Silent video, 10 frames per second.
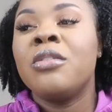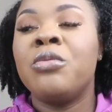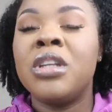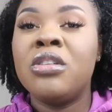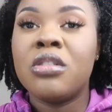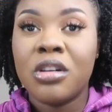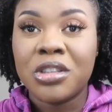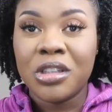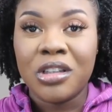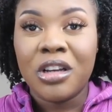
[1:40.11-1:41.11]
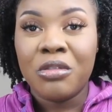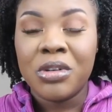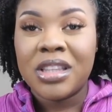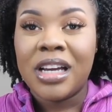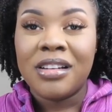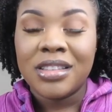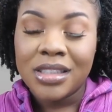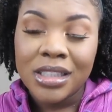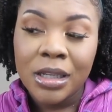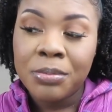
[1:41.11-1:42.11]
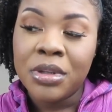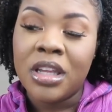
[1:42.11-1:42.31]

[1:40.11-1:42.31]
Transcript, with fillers: When you go so long without sleep,